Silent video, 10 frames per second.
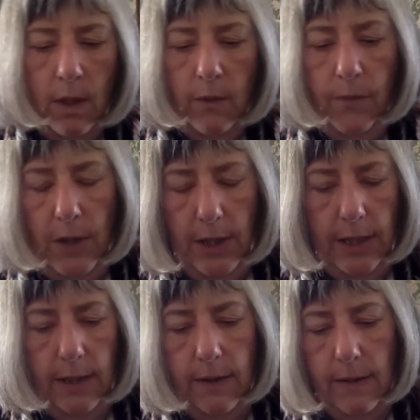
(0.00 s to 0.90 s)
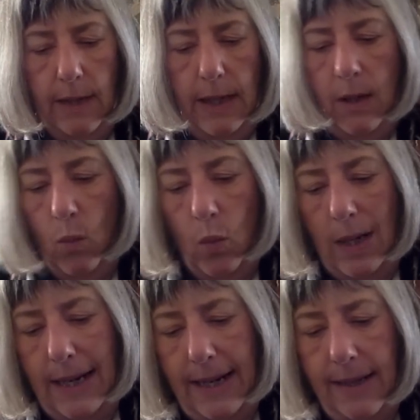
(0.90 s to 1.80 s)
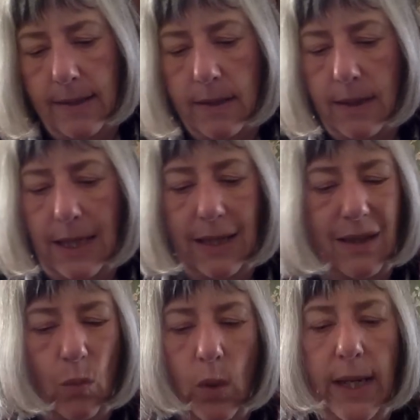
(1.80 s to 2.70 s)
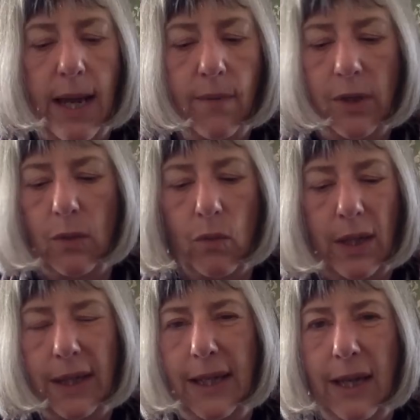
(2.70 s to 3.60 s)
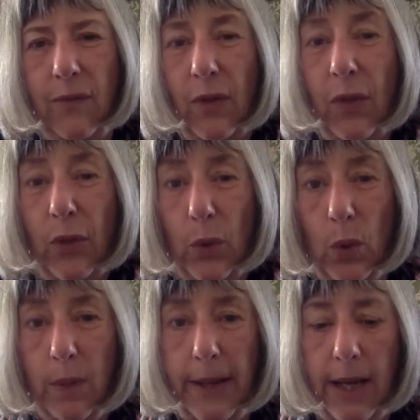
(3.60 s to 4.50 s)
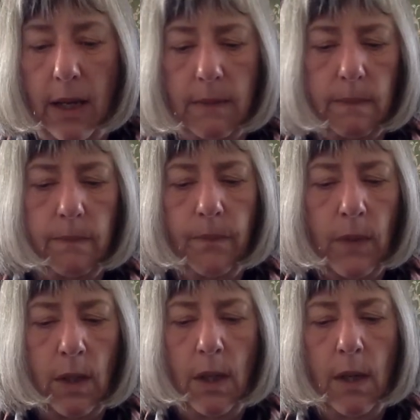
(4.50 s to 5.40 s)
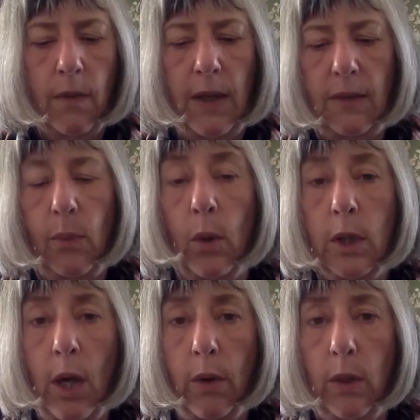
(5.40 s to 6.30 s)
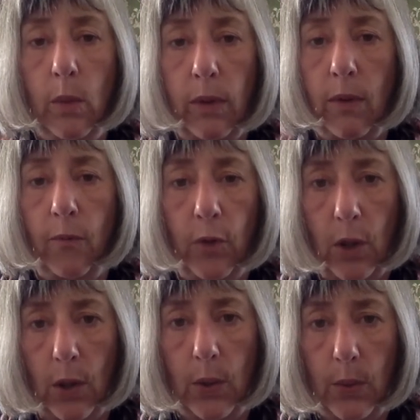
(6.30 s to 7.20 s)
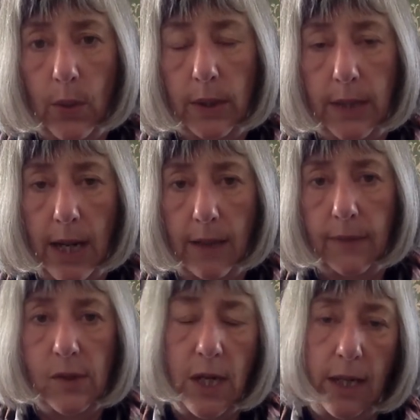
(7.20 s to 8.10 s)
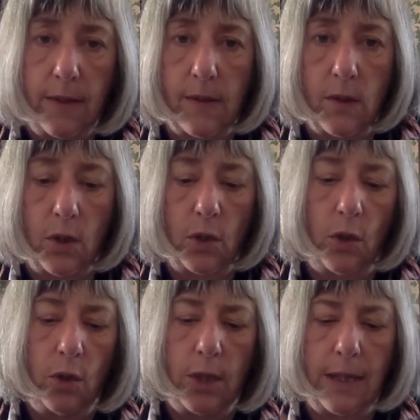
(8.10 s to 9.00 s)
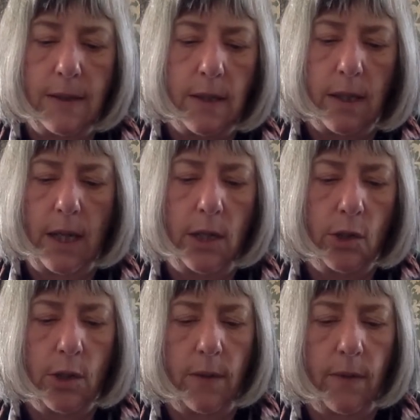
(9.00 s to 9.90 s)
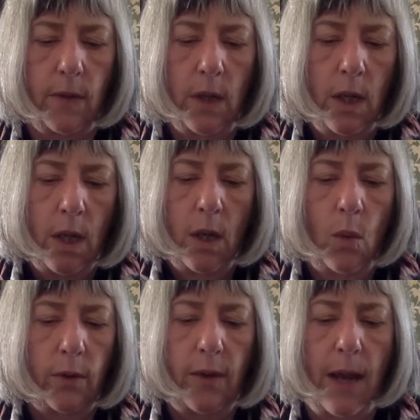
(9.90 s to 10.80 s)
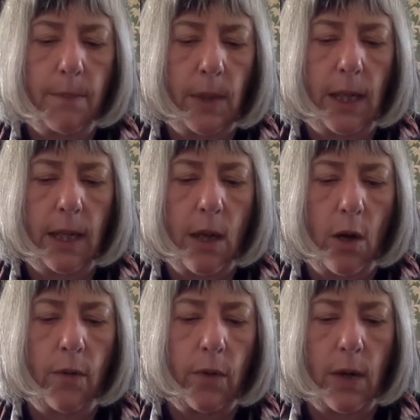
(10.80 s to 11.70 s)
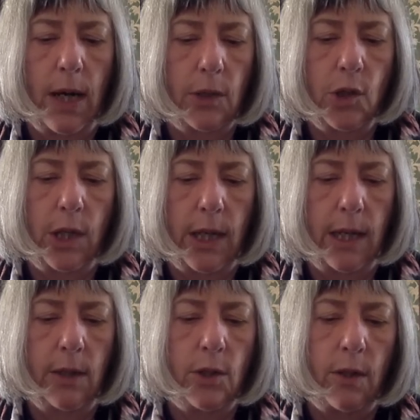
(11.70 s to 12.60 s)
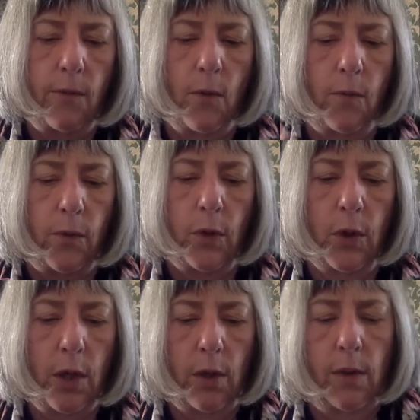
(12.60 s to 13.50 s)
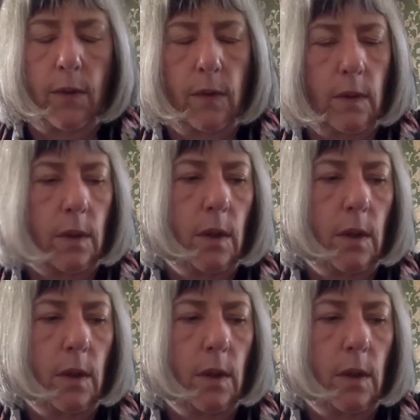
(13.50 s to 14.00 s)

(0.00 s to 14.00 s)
finding ways that we haven't really even thought about. That's what going with the flow does, takes us to new destinations. What's happening? Overarching energy for Virgos.